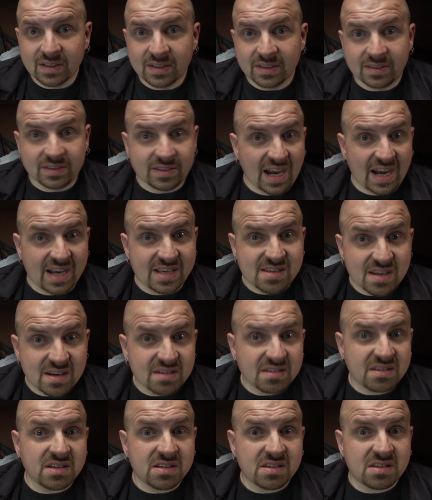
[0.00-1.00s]

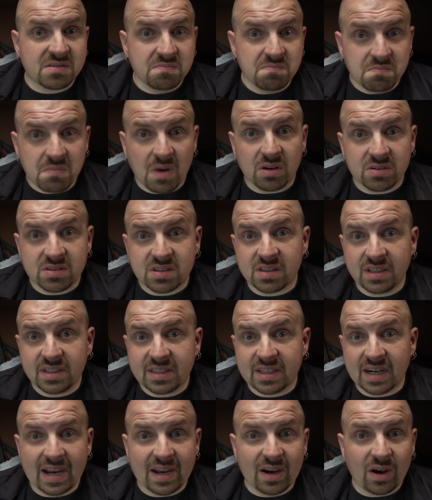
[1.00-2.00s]
Desert is mostly
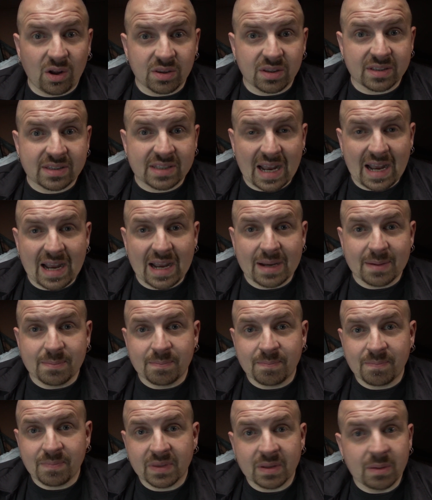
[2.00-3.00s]
dry all the time.
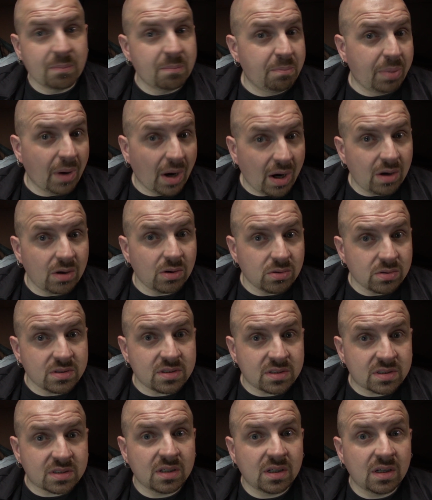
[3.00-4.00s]

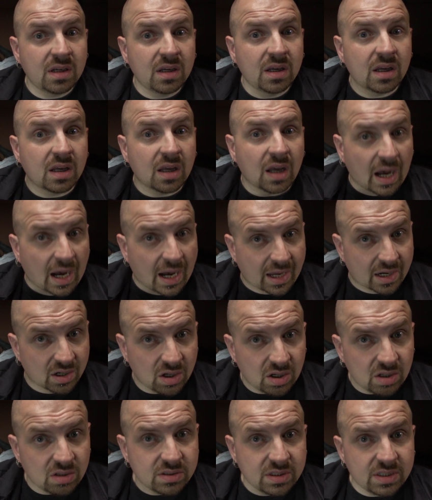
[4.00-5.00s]
Bones are
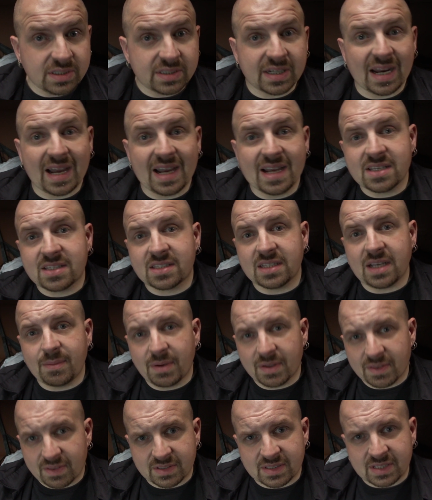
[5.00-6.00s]
only dry some
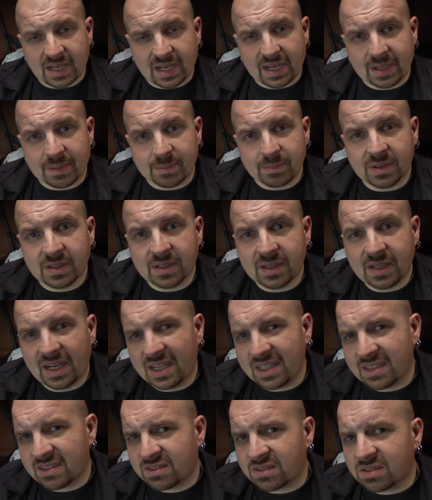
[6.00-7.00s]
of the time.
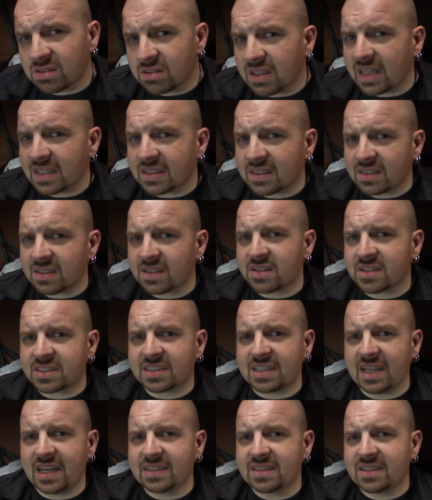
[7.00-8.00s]
I do not
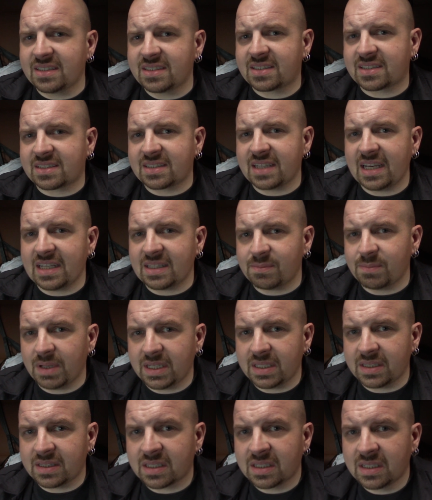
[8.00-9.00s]
understand this
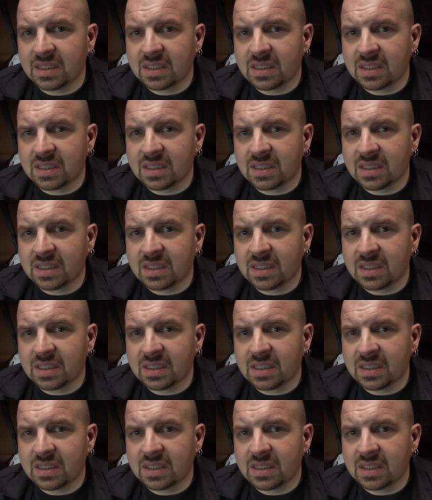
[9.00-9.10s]
statement